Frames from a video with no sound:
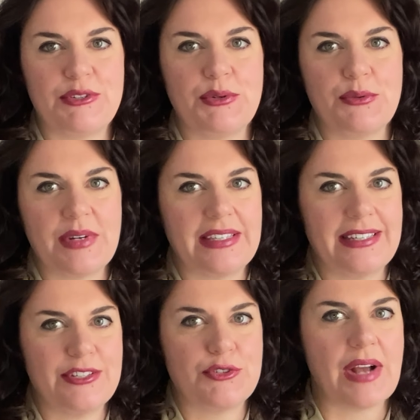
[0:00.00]
to
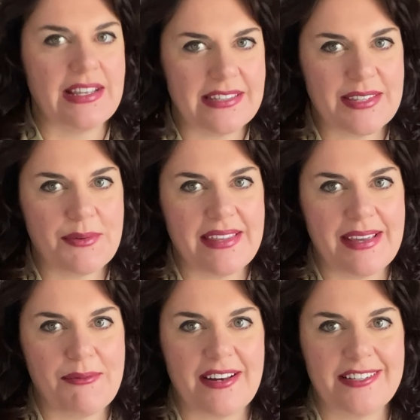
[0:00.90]
really dress the way they
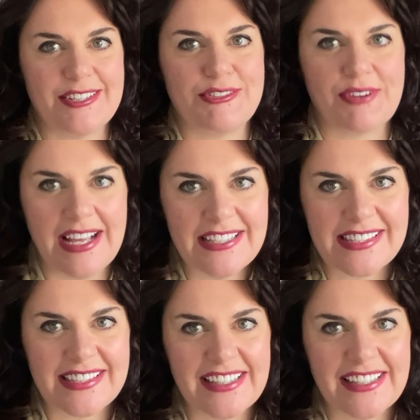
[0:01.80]
wanted to dress.